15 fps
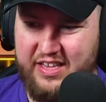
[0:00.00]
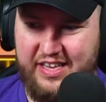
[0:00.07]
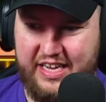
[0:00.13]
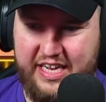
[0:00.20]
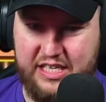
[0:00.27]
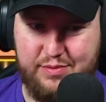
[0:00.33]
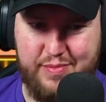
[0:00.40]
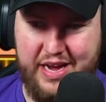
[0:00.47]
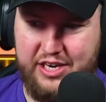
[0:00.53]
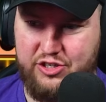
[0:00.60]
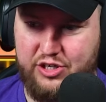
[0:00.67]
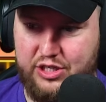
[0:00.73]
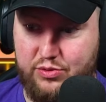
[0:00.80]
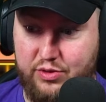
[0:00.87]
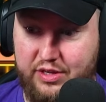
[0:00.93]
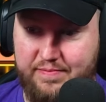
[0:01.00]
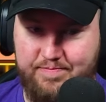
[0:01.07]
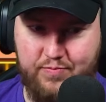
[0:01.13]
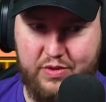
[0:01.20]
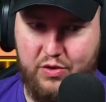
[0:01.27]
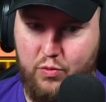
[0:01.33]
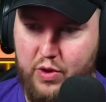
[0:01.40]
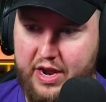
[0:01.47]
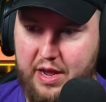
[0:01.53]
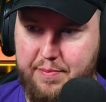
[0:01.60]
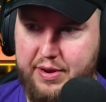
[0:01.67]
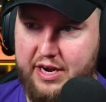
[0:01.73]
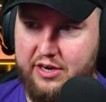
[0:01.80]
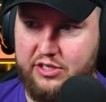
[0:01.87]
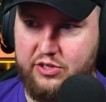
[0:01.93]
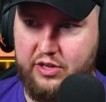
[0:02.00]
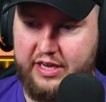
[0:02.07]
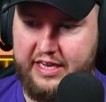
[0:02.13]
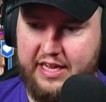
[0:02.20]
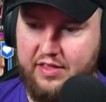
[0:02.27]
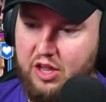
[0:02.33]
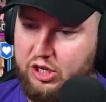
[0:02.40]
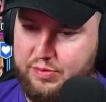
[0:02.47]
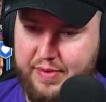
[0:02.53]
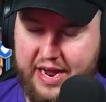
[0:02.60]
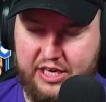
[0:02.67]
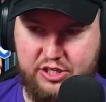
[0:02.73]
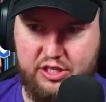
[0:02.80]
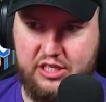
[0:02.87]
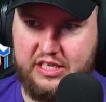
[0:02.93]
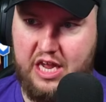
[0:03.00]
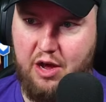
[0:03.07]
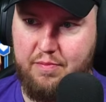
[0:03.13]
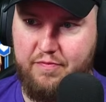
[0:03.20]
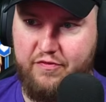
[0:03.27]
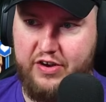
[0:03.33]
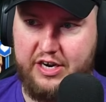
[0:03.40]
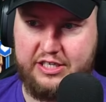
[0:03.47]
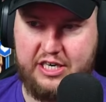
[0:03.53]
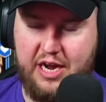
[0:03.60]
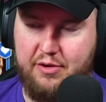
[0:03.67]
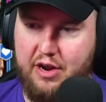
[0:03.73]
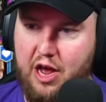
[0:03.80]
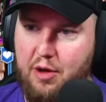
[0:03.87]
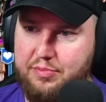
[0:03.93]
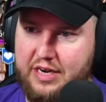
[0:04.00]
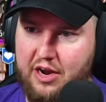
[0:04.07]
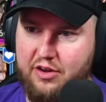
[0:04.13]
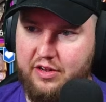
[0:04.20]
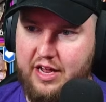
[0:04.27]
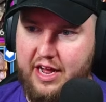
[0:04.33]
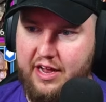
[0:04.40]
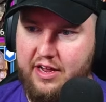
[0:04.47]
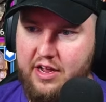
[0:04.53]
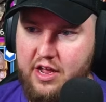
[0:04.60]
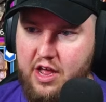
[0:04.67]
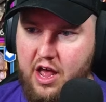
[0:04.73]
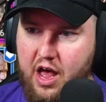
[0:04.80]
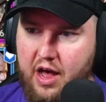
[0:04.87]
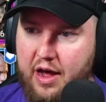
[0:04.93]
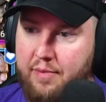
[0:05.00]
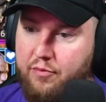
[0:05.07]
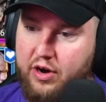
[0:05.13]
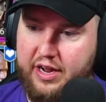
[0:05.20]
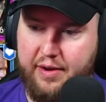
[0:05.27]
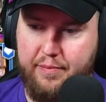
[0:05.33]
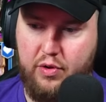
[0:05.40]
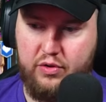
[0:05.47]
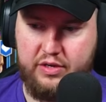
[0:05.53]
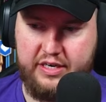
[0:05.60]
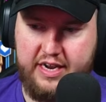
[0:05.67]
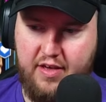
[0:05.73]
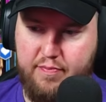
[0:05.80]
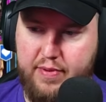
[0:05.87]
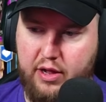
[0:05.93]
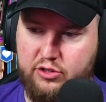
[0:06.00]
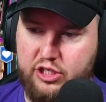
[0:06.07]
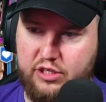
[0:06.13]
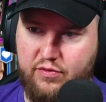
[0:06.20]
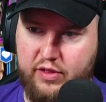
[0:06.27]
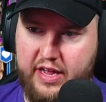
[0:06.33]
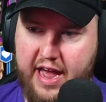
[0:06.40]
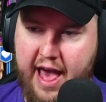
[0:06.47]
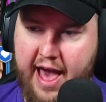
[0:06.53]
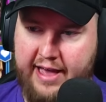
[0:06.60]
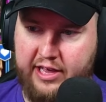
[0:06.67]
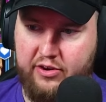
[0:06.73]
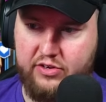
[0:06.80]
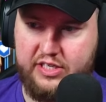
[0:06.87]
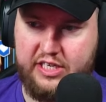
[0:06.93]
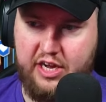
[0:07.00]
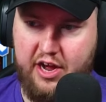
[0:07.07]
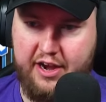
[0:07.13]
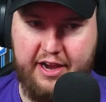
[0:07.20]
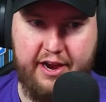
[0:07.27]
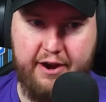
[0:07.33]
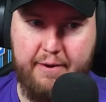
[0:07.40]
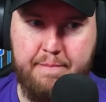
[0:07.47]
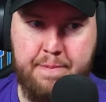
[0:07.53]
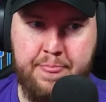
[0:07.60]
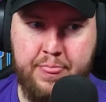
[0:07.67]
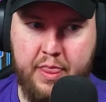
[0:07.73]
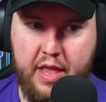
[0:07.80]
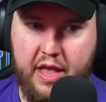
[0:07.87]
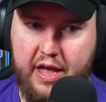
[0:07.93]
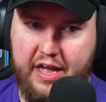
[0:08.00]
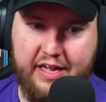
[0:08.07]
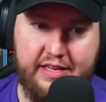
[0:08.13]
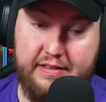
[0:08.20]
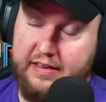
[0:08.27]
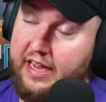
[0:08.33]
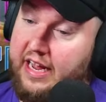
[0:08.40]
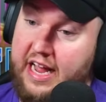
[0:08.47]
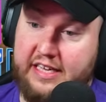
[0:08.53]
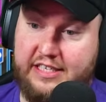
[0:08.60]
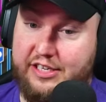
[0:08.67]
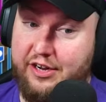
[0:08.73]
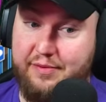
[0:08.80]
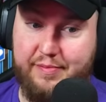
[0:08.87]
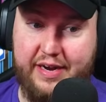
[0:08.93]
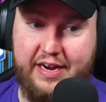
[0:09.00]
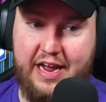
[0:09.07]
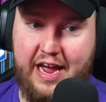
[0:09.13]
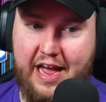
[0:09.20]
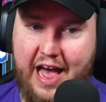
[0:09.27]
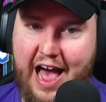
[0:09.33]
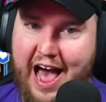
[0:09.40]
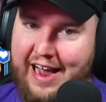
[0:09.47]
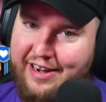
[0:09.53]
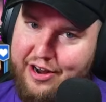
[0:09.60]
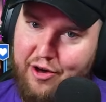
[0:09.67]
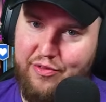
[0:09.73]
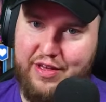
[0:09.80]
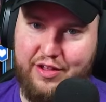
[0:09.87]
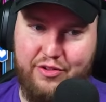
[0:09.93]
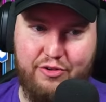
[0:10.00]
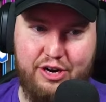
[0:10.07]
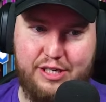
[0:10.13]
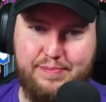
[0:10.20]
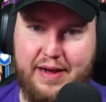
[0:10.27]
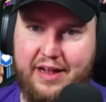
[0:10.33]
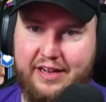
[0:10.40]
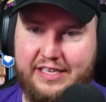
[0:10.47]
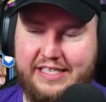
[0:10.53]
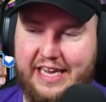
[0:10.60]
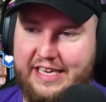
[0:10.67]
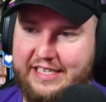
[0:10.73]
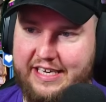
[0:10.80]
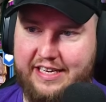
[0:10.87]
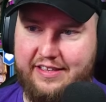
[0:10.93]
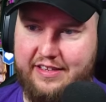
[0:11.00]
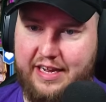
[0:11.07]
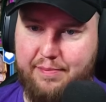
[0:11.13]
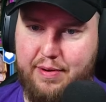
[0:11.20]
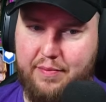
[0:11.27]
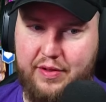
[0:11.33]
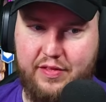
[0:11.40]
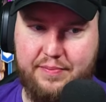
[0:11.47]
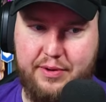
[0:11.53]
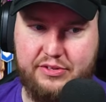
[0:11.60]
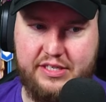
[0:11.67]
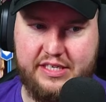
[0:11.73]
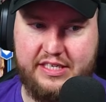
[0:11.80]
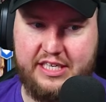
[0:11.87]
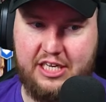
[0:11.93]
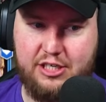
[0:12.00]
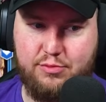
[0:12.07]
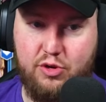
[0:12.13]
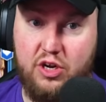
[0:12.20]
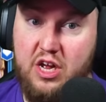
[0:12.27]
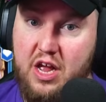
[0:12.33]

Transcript: like his masteries were way up here. So like those masteries helped out a lot. I'm running a Molten Death Bell just for the accuracy on here. It's good, man. I know that Glorious Palace isn't like probably the most accessible,